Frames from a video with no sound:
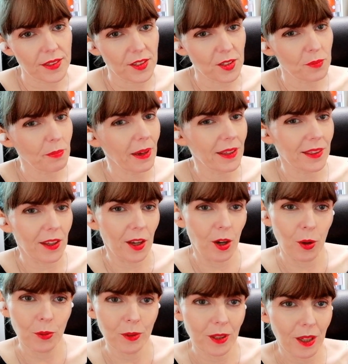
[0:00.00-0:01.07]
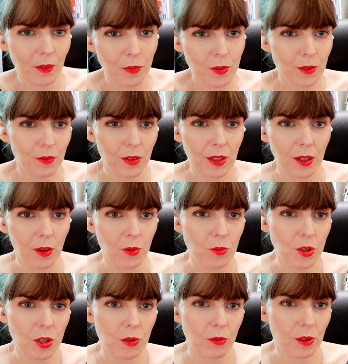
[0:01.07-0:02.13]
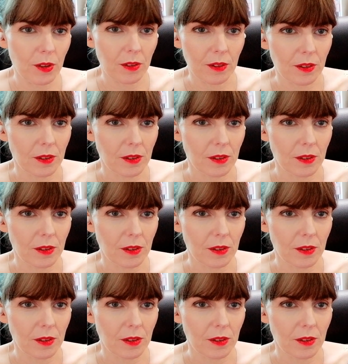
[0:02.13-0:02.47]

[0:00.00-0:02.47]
can't they just make their own gifts for their own children?